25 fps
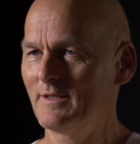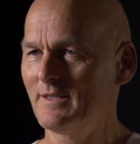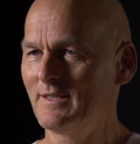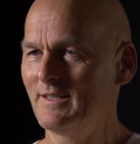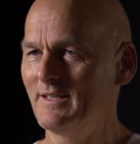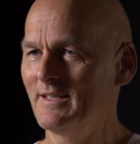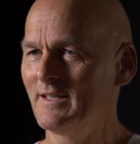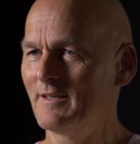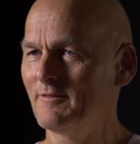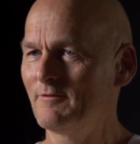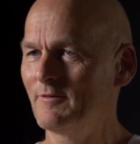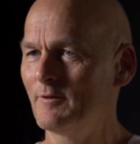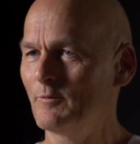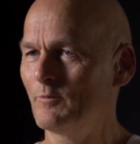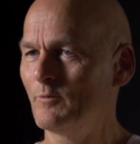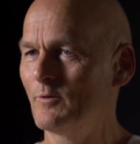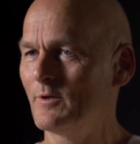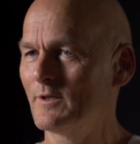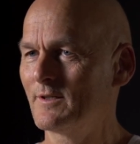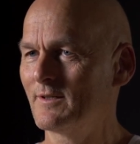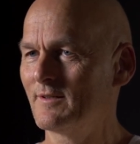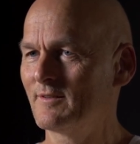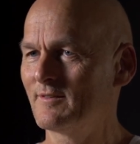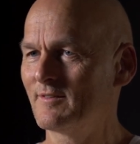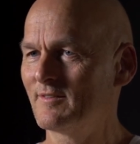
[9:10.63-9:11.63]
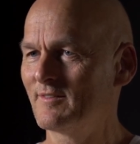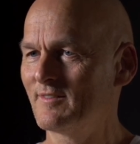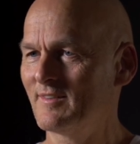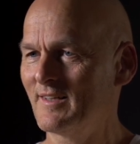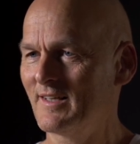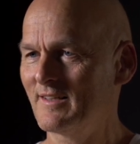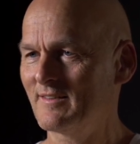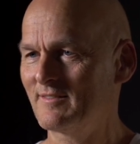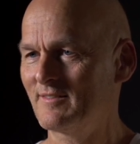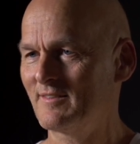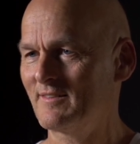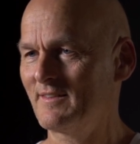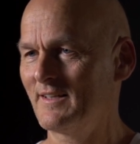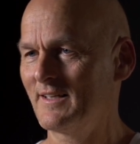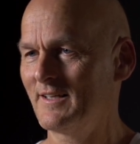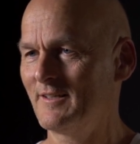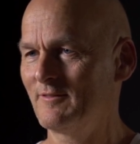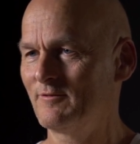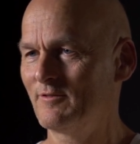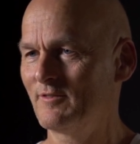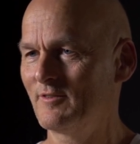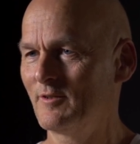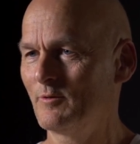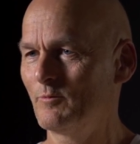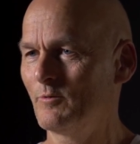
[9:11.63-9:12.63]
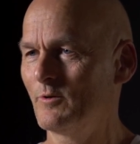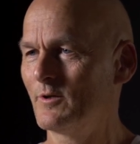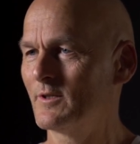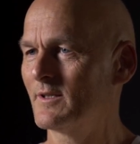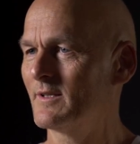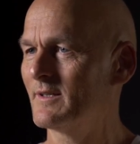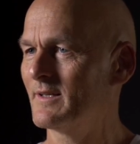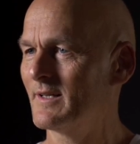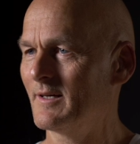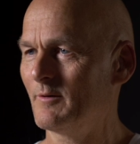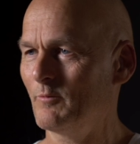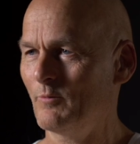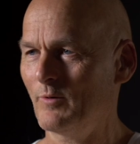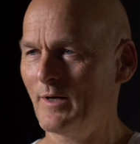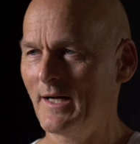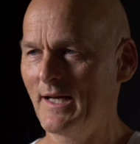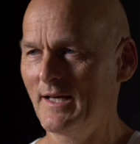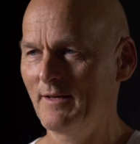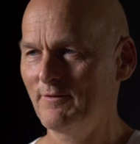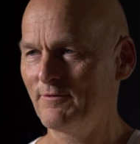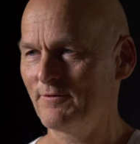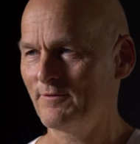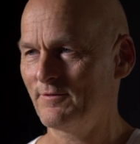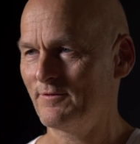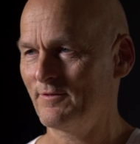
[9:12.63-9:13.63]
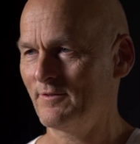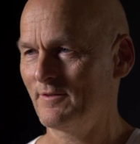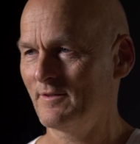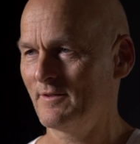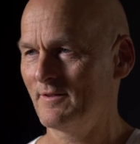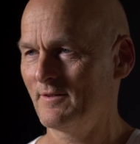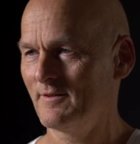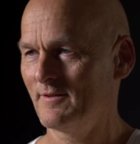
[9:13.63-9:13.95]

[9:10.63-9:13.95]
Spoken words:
He never wanted sex slaves, he wanted a wife.